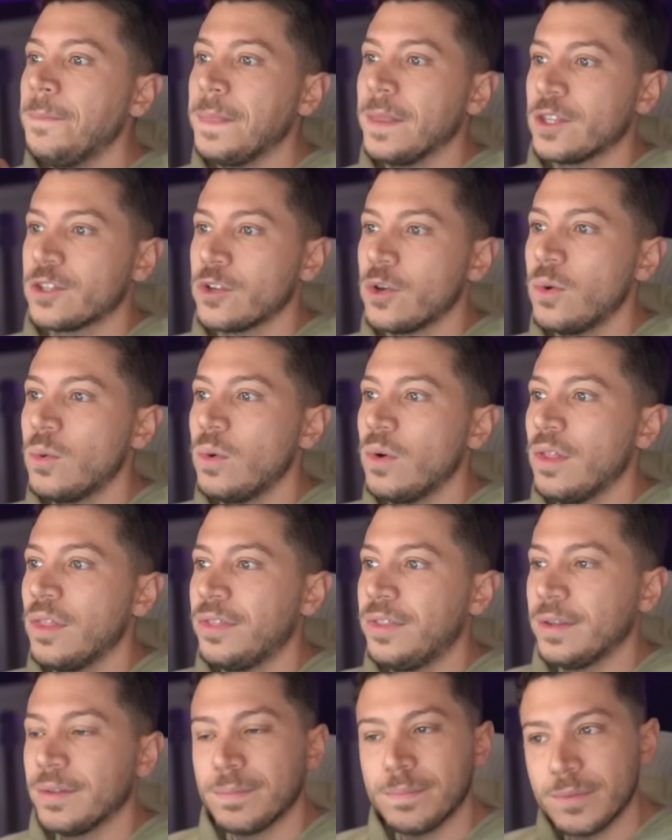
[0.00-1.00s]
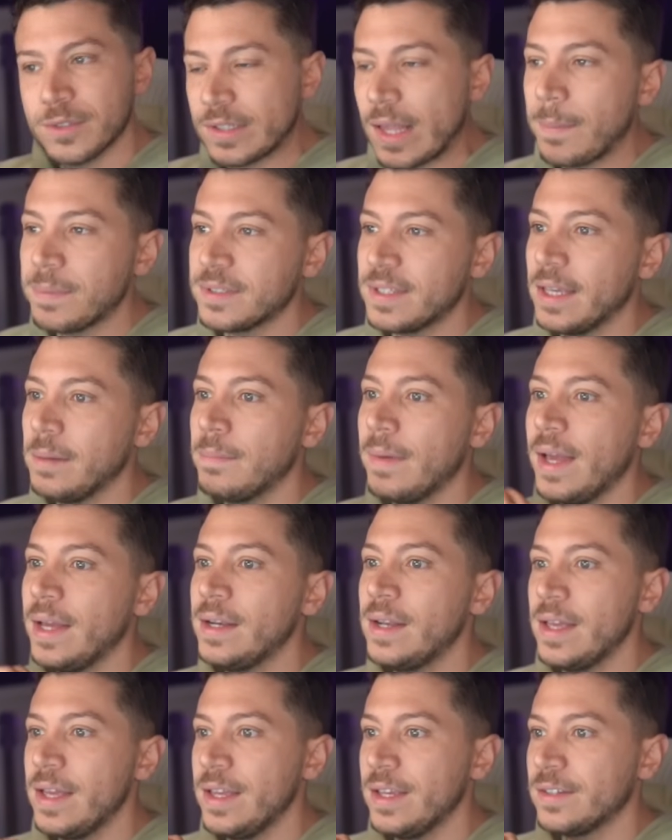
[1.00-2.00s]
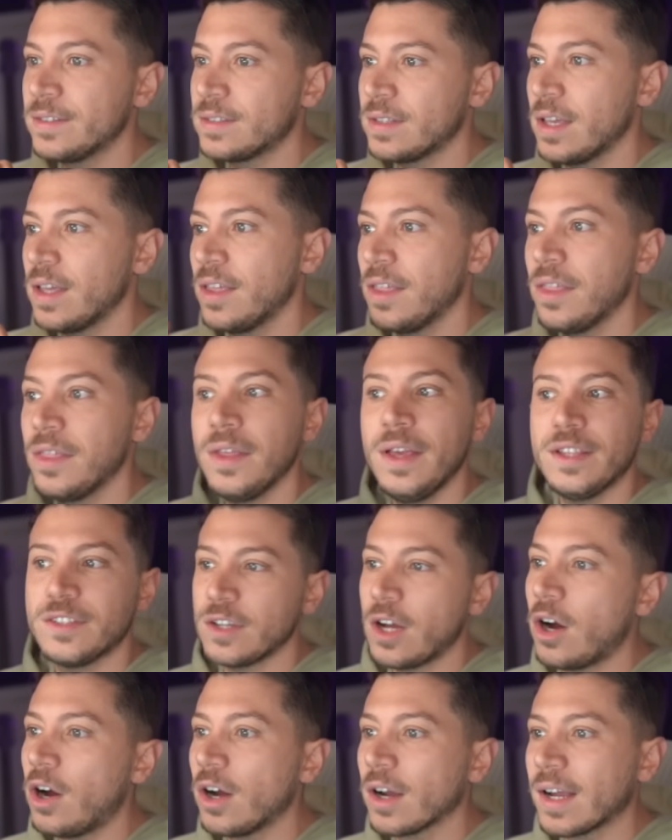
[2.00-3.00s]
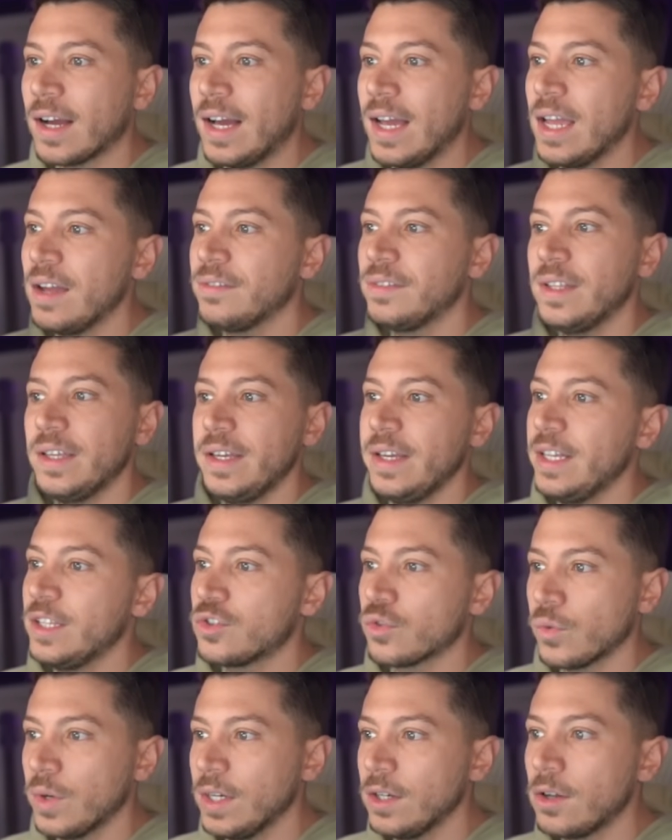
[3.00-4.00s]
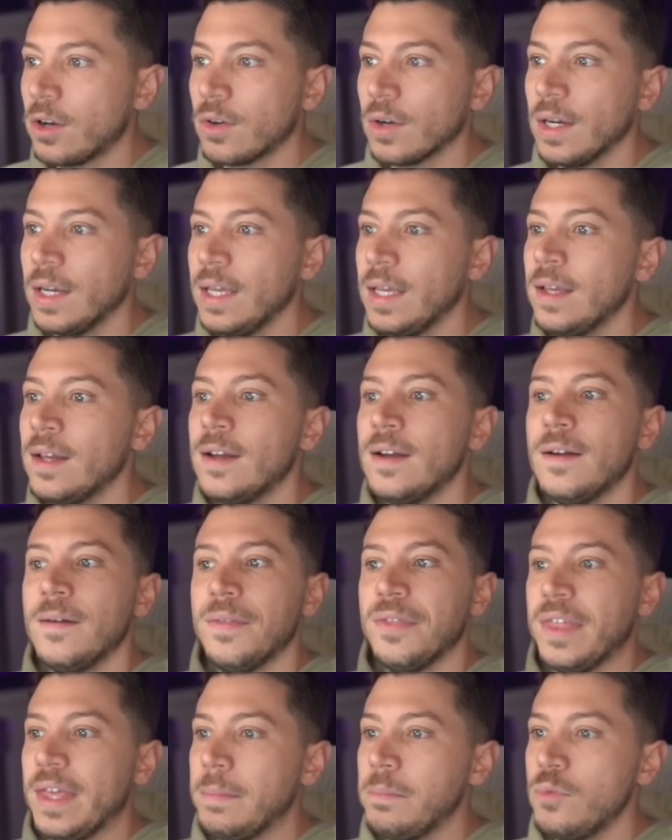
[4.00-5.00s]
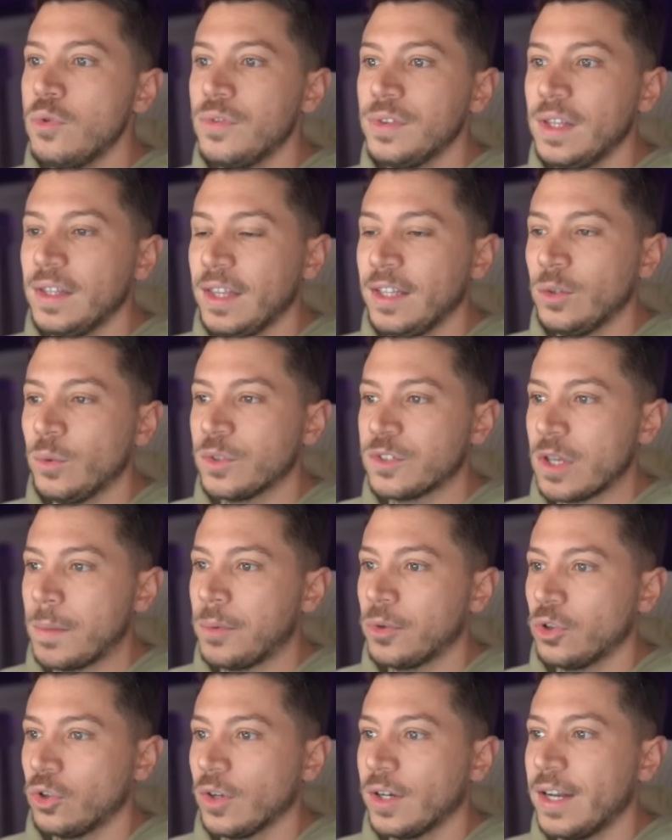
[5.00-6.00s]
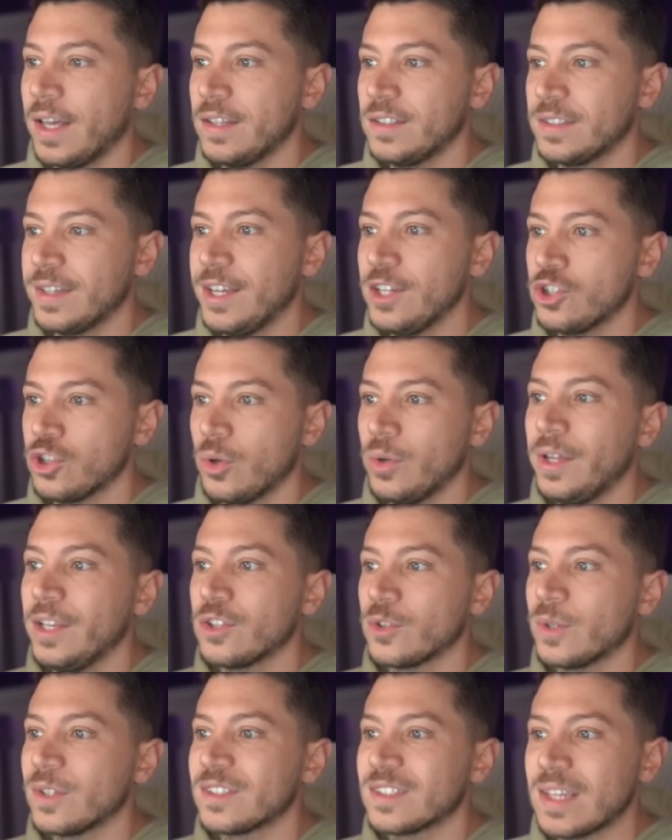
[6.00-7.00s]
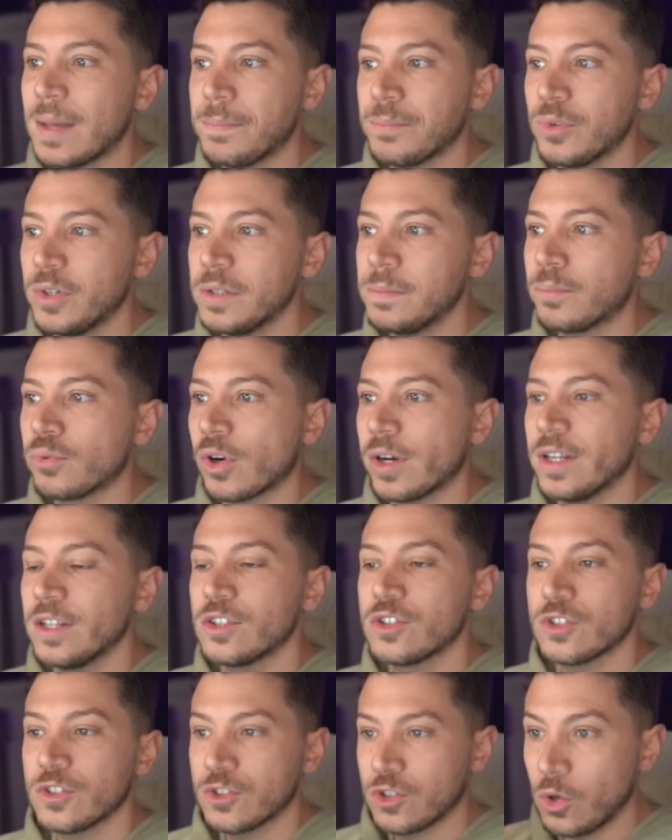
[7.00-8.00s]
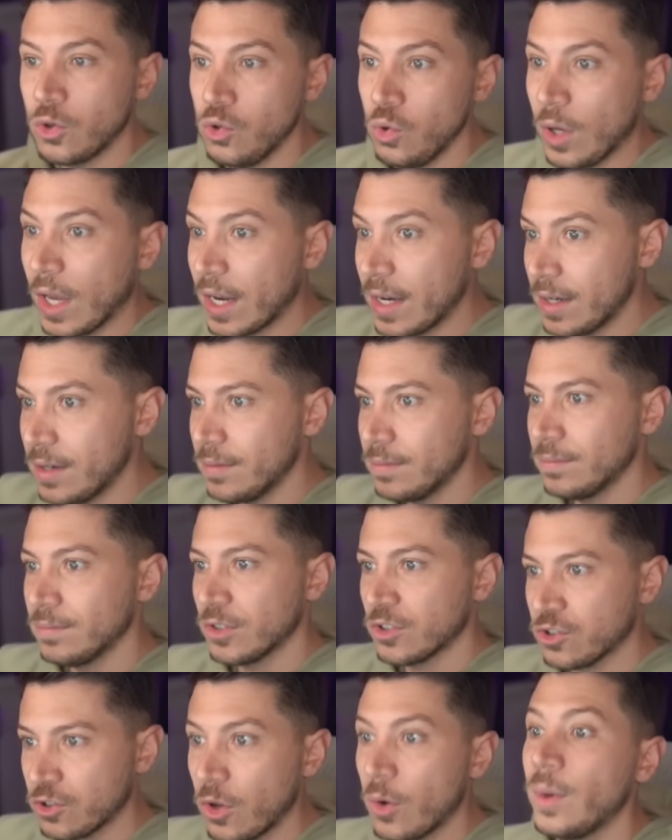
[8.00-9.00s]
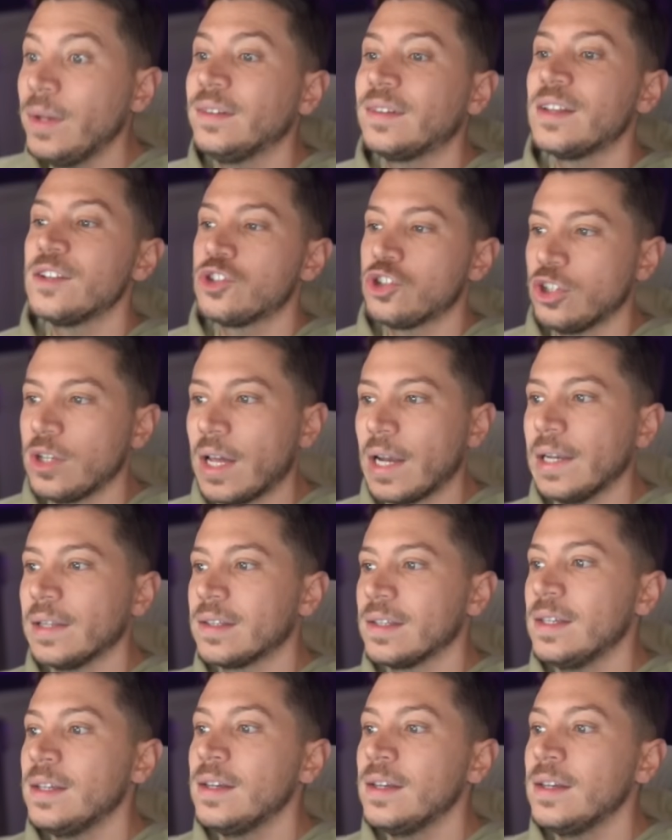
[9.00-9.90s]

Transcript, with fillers: So the steps they made is it's archived, it's read-only, they moved it into a separate organization. It's on a separate branch, so you can show intentionality.